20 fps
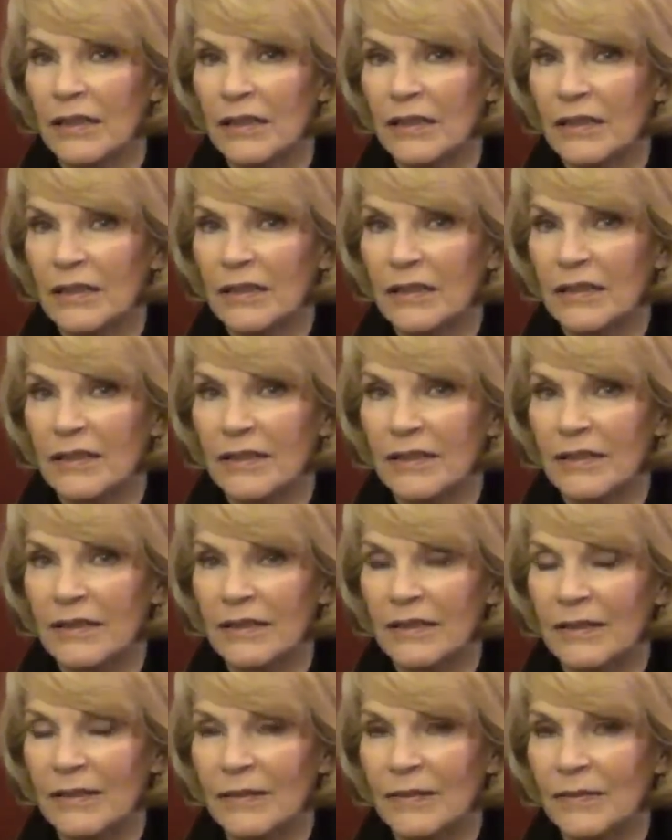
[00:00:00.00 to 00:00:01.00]

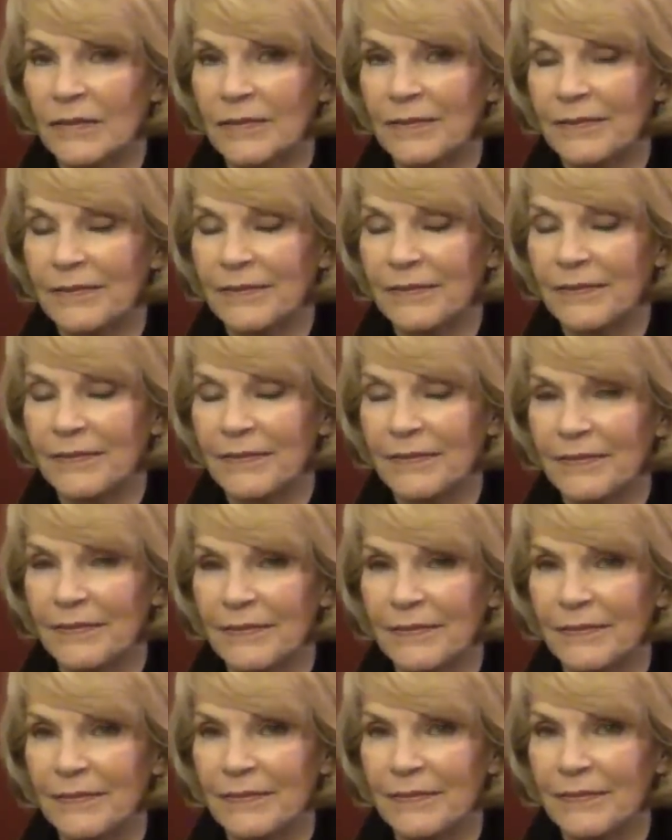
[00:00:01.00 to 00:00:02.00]

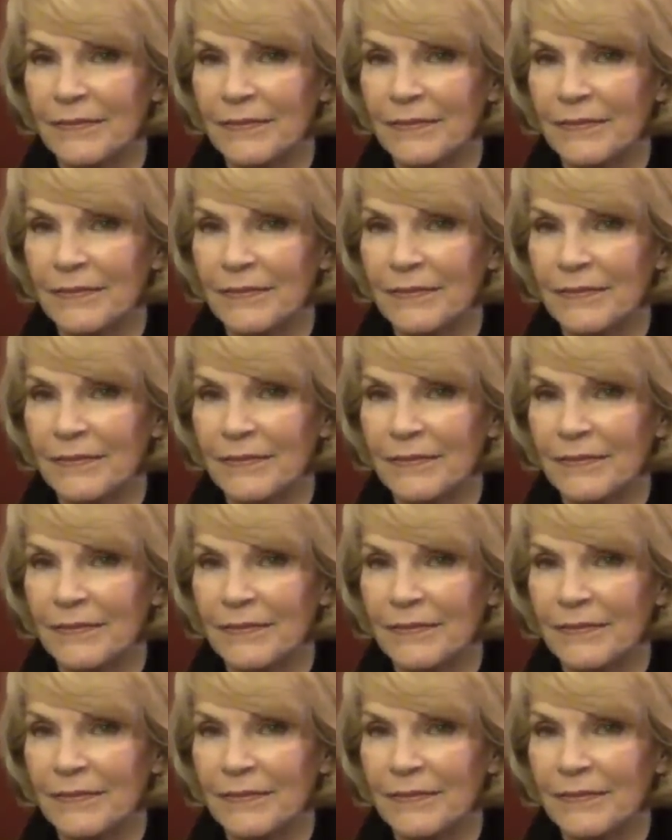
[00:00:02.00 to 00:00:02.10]
(silent)